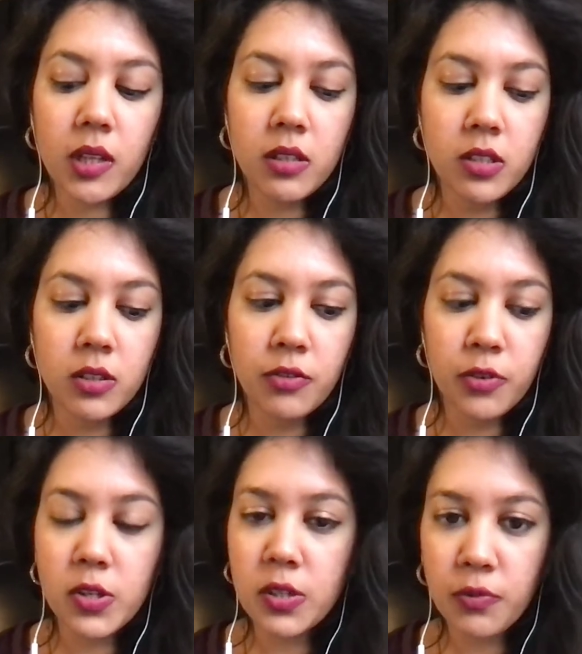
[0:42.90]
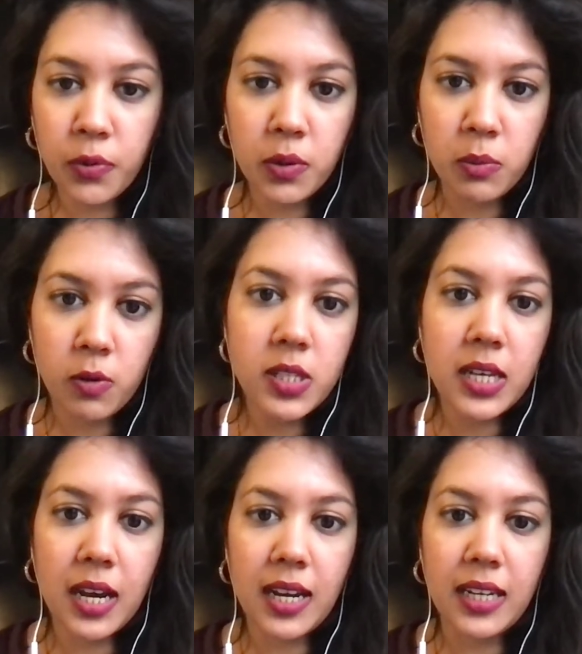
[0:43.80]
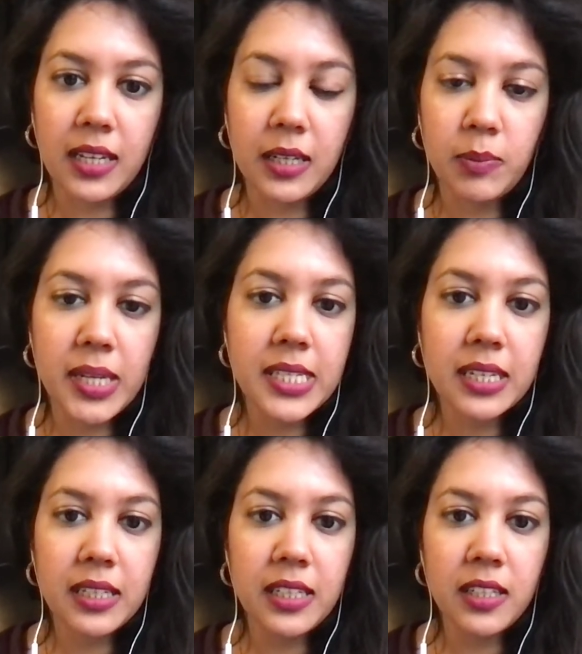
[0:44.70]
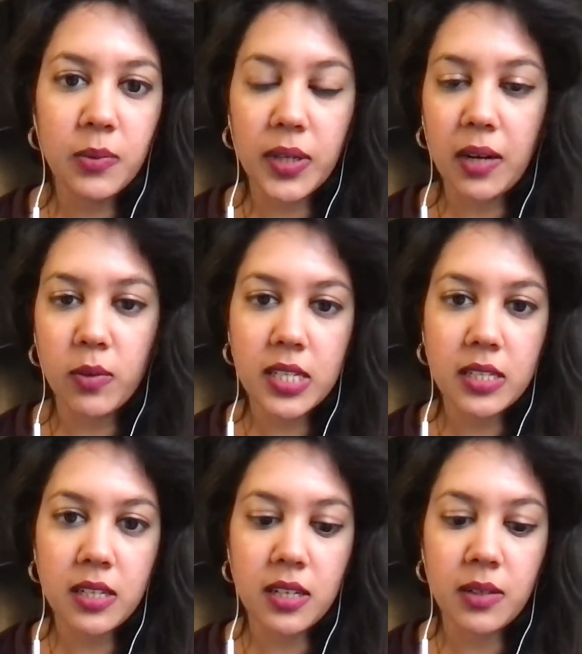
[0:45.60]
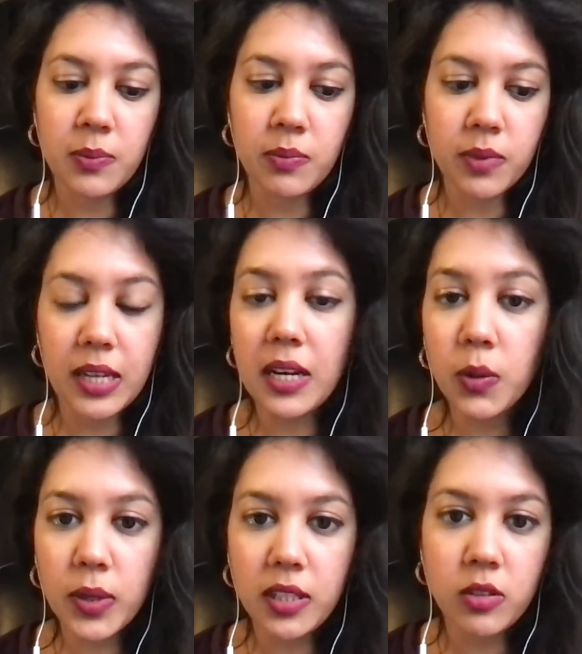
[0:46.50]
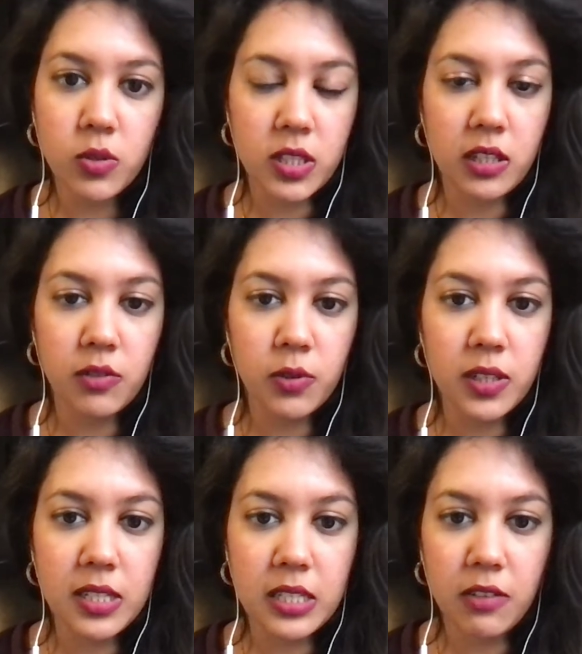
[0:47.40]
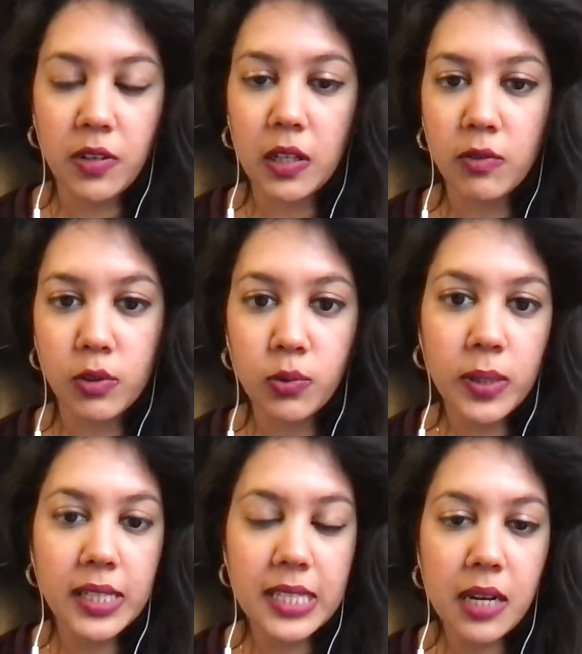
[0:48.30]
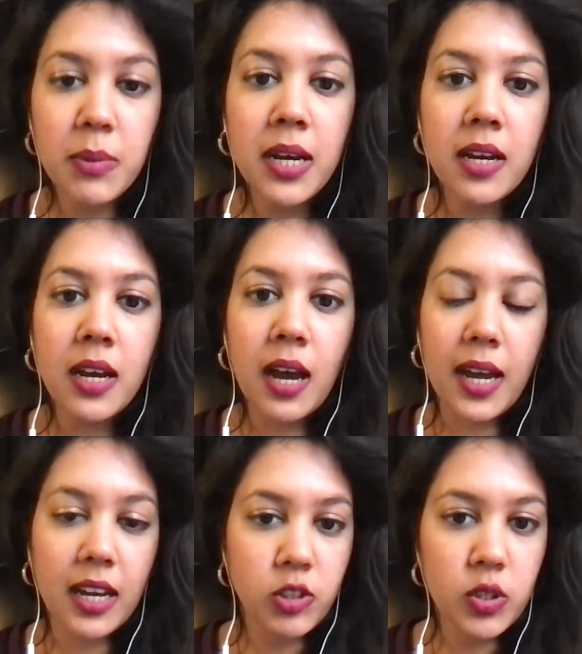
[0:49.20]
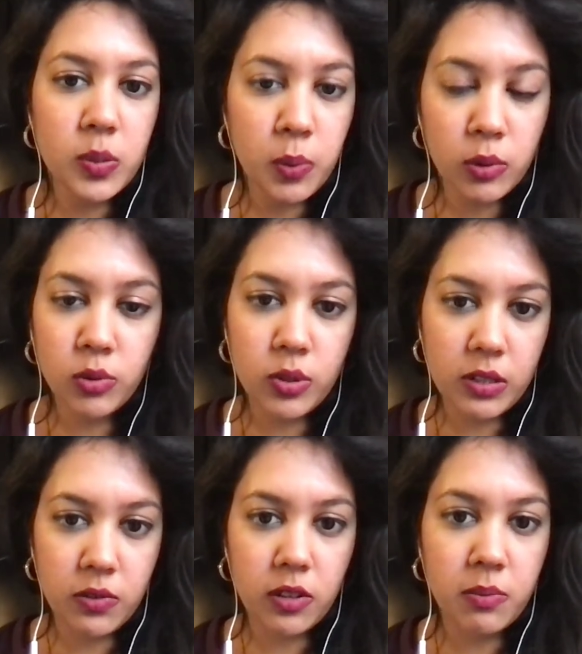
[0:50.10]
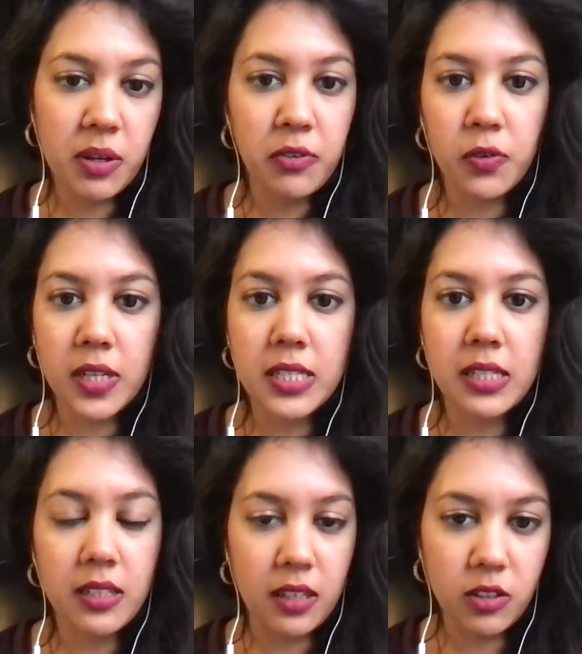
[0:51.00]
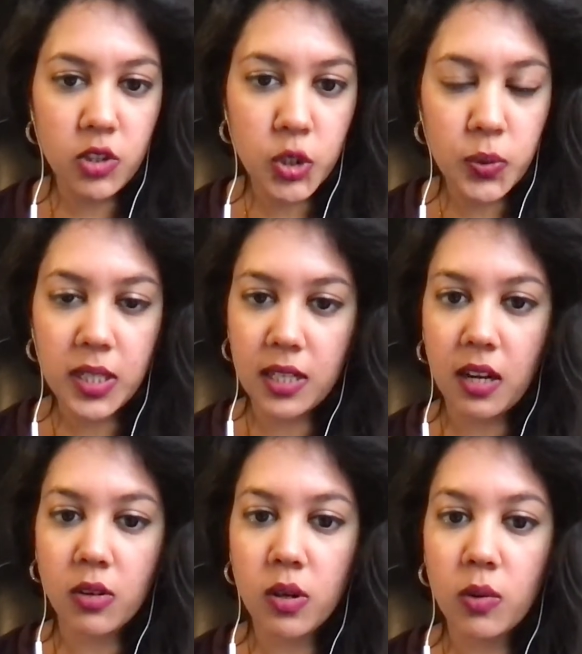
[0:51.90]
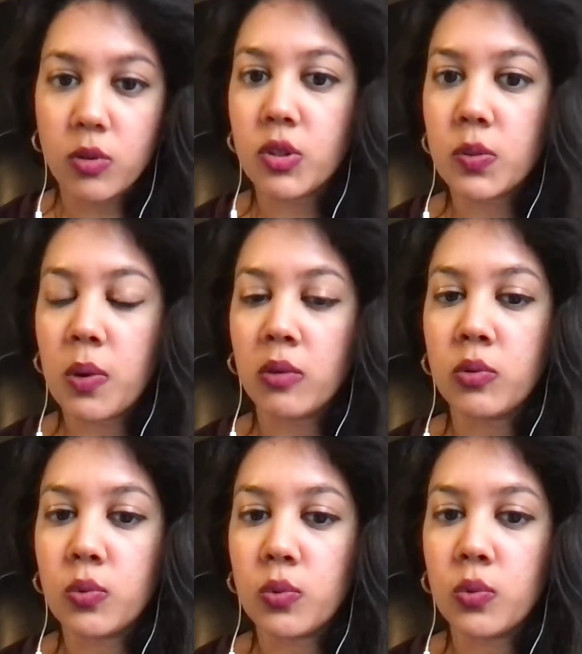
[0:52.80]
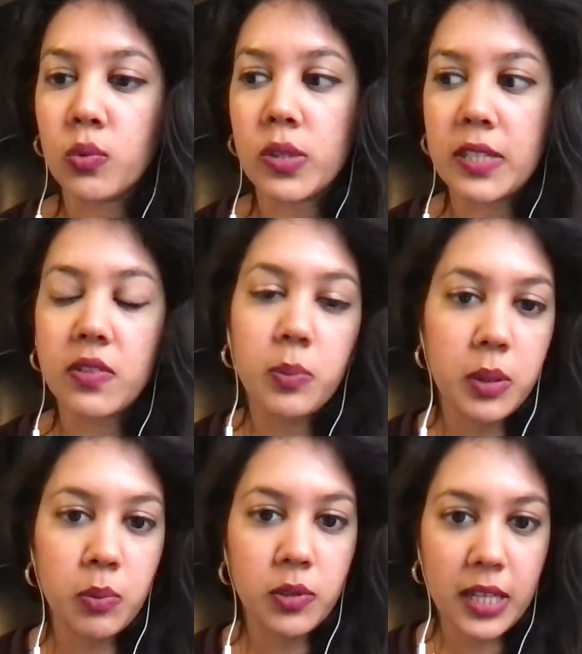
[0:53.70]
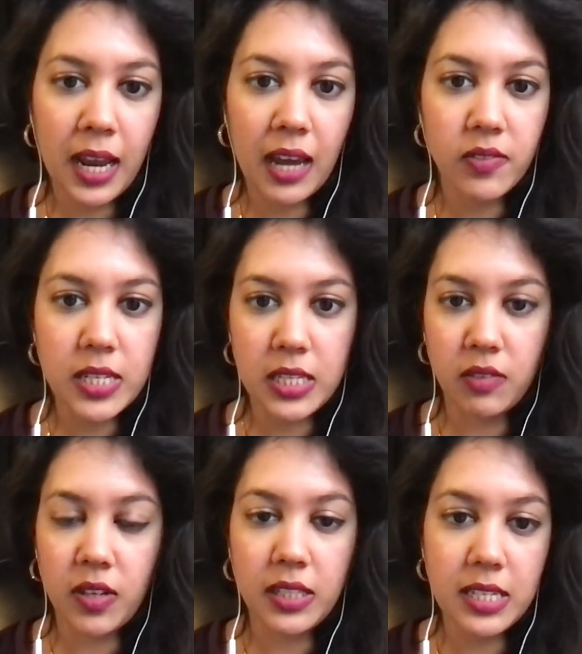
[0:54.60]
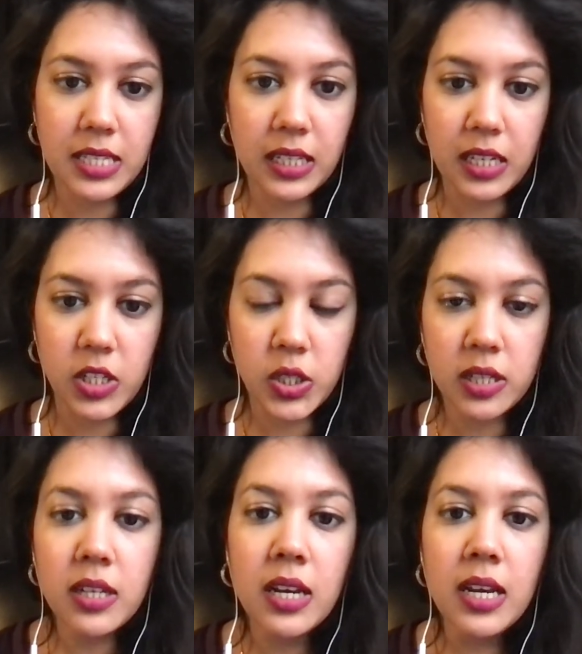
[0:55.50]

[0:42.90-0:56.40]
So first and foremost, when I was getting ready to study for the CFA Level 2 exam, I actually spoke to several of my friends in the industry, and I also spoke to several people that have the CFA designation.